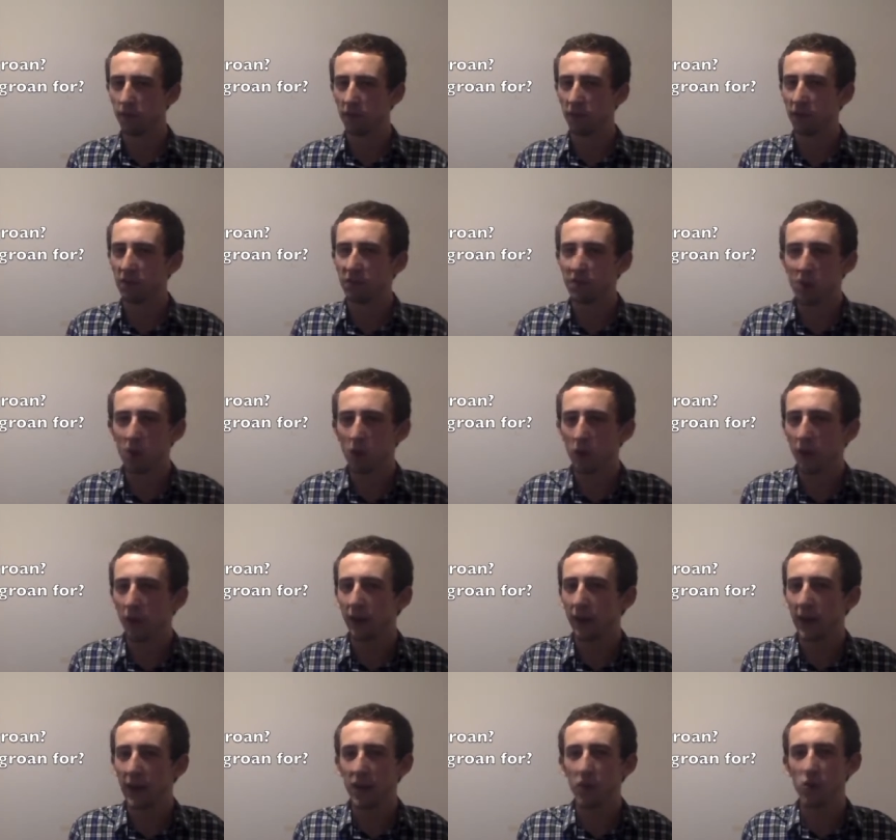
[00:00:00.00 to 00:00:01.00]
This is not
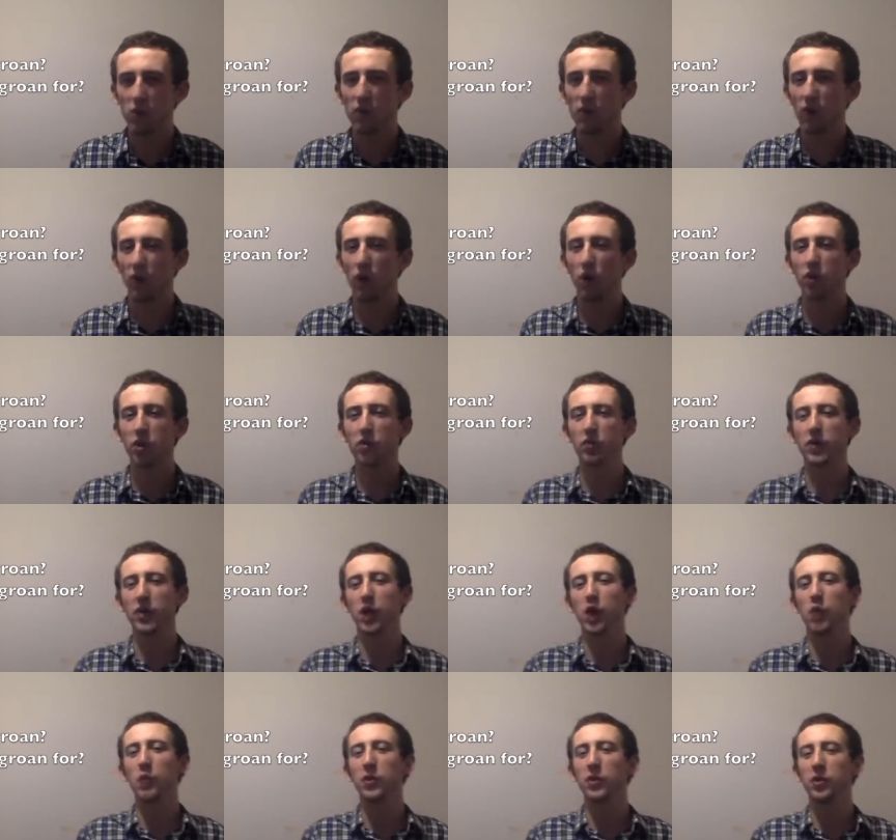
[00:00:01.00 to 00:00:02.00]
like entering a lottery
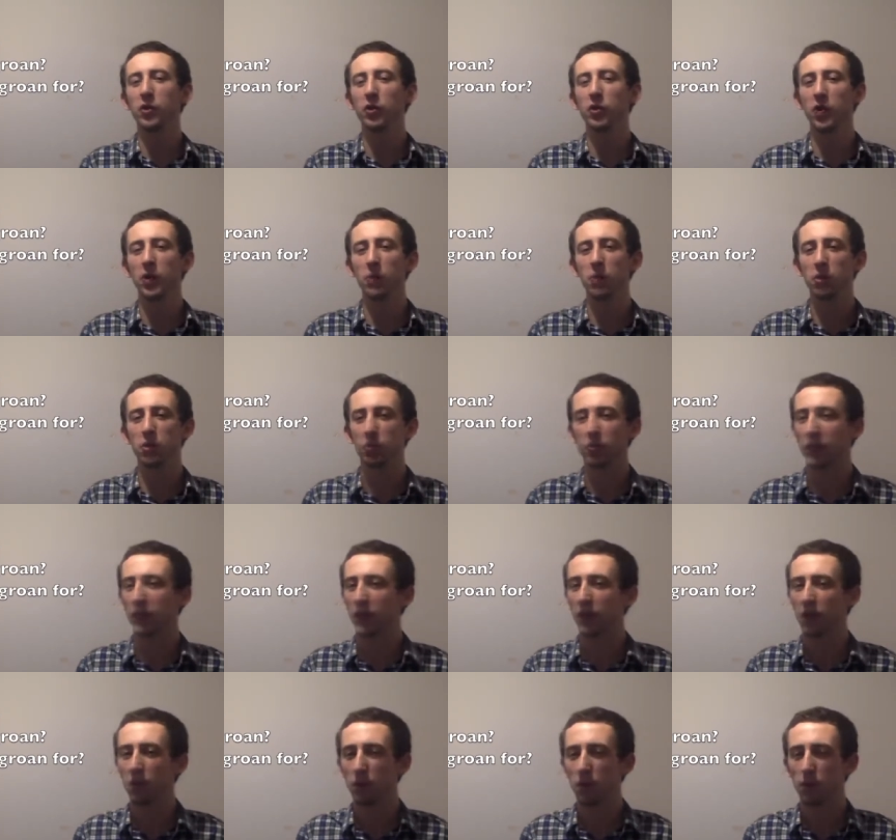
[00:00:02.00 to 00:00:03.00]
hoping your numbers
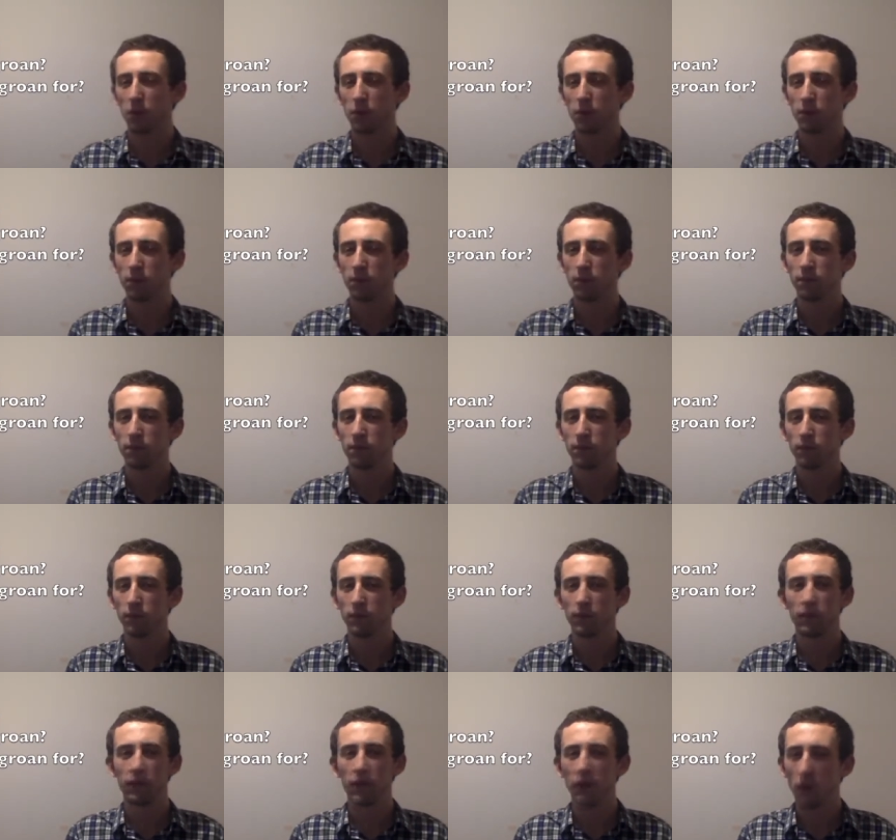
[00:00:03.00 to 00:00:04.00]
might come up.
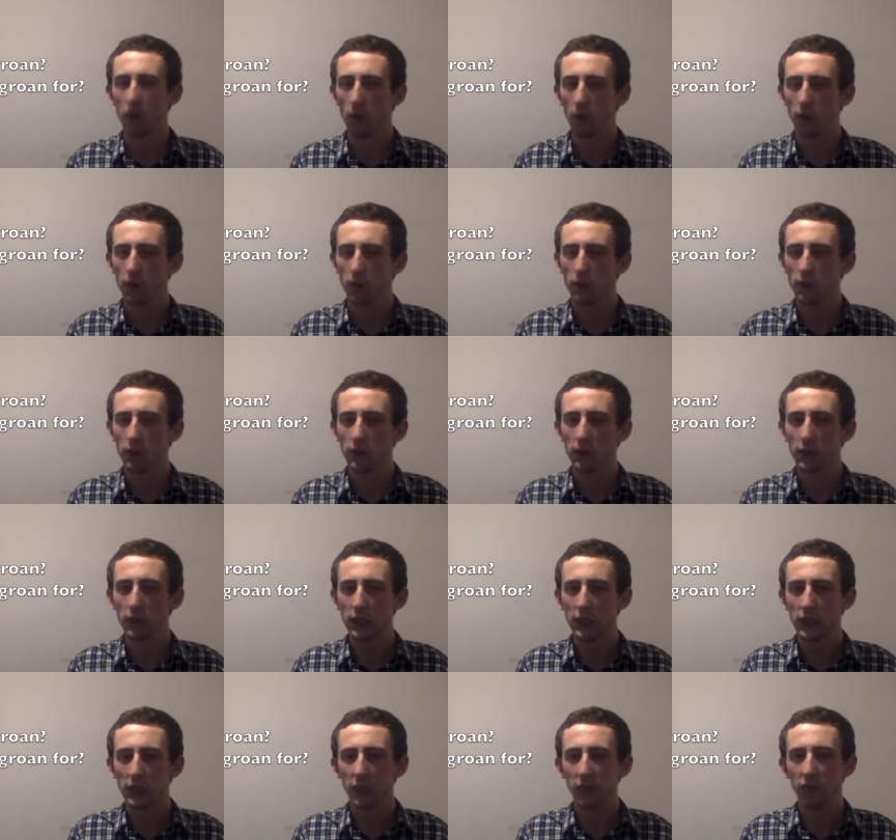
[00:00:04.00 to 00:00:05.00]
No,
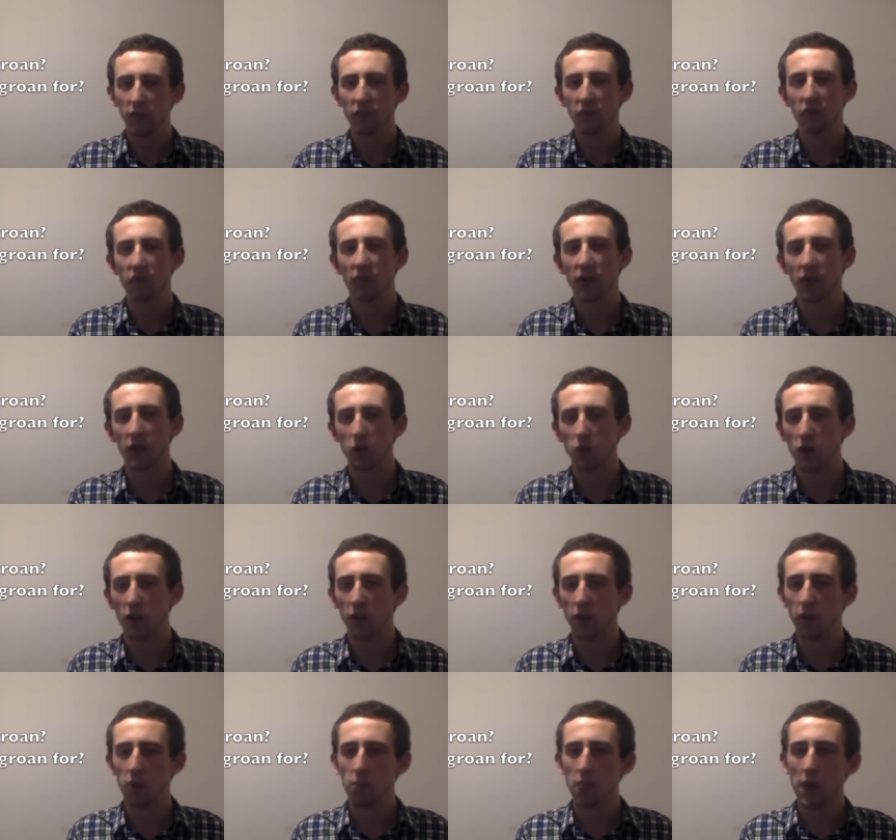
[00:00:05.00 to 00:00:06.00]
this is like
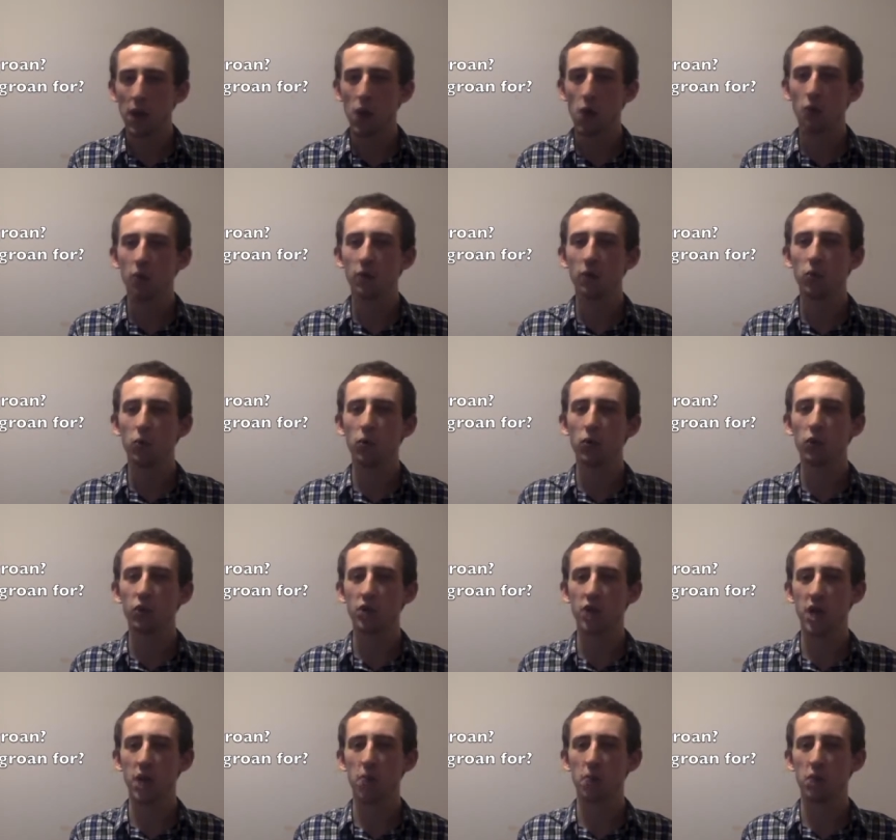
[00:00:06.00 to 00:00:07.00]
running the Marathon World
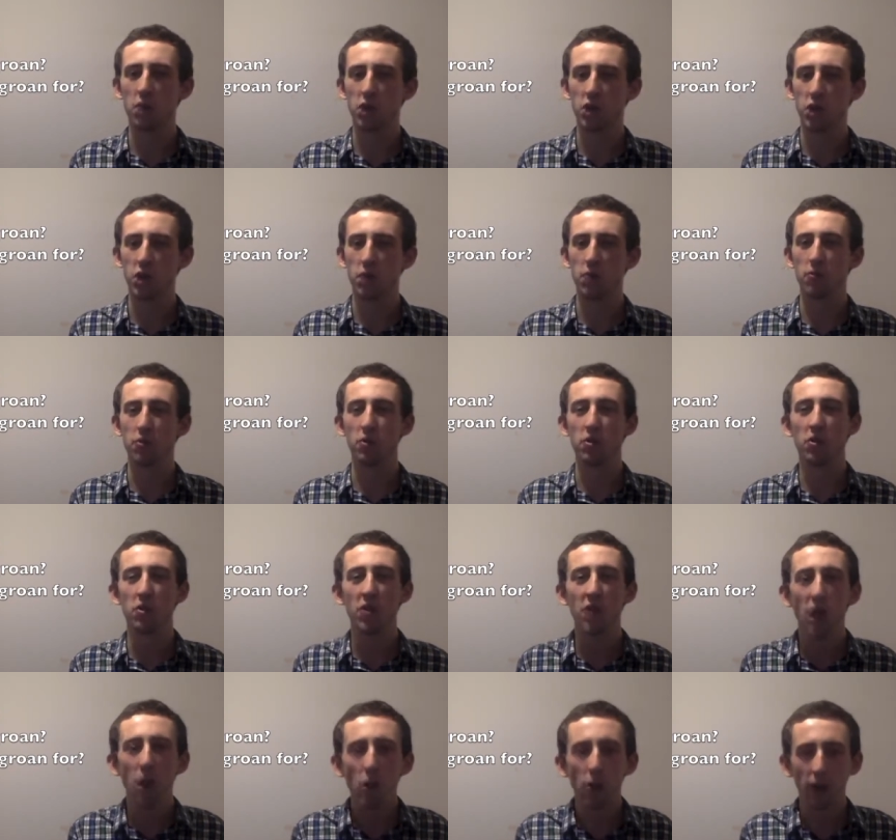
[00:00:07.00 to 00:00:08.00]
Championships
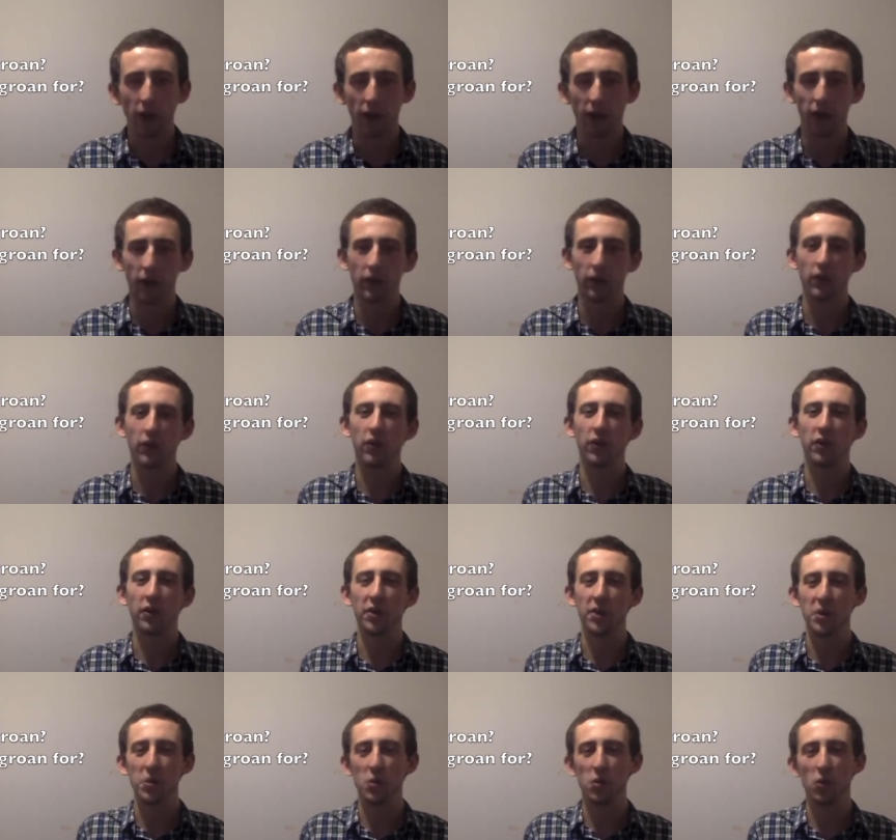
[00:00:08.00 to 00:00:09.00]
knowing
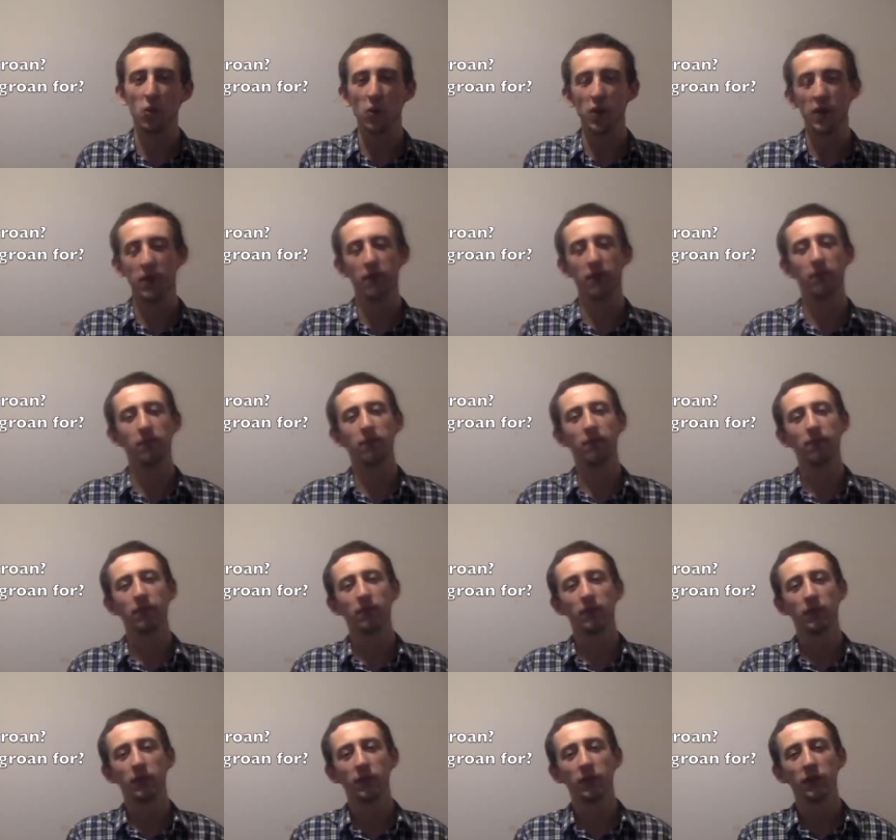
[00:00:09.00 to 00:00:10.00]
you will win.
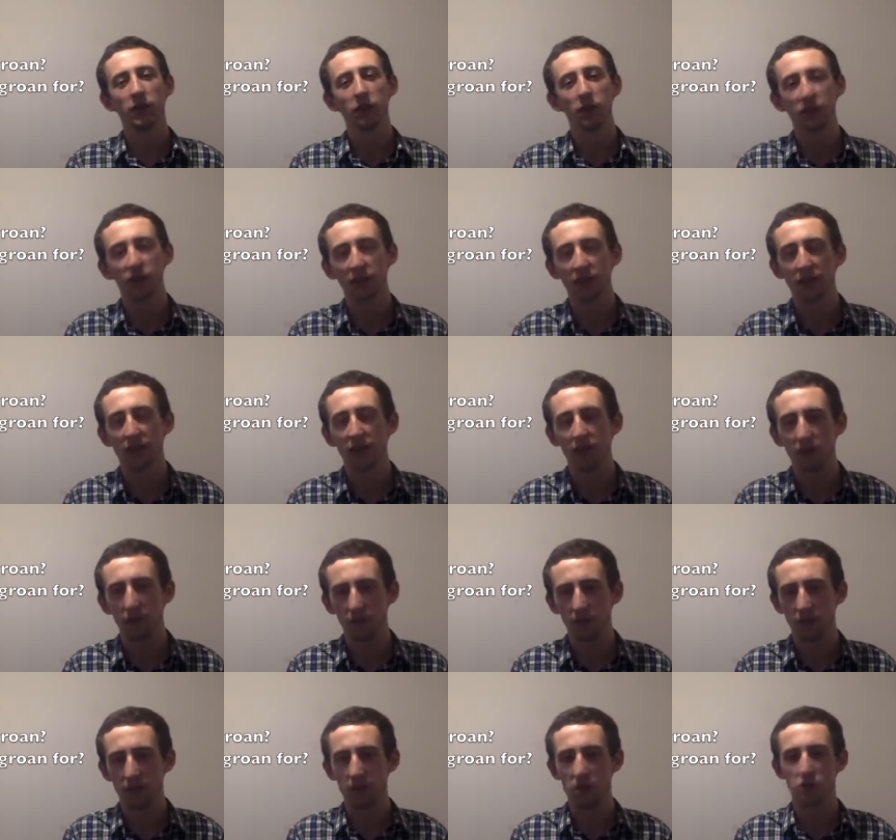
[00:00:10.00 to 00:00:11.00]
You just have to
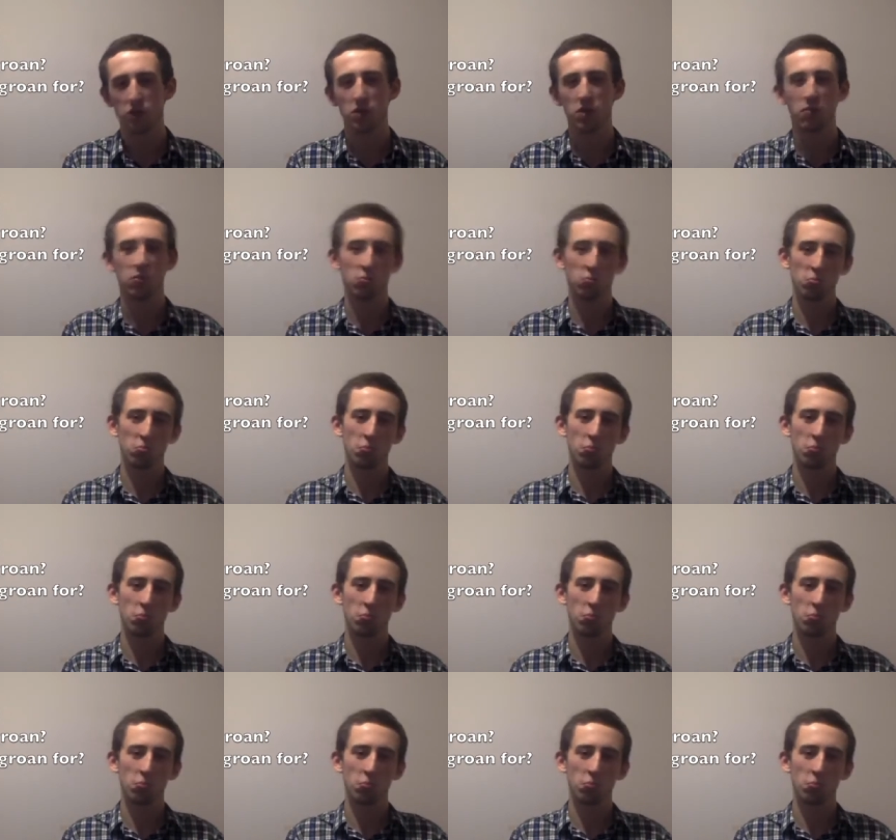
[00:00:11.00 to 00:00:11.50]
finish.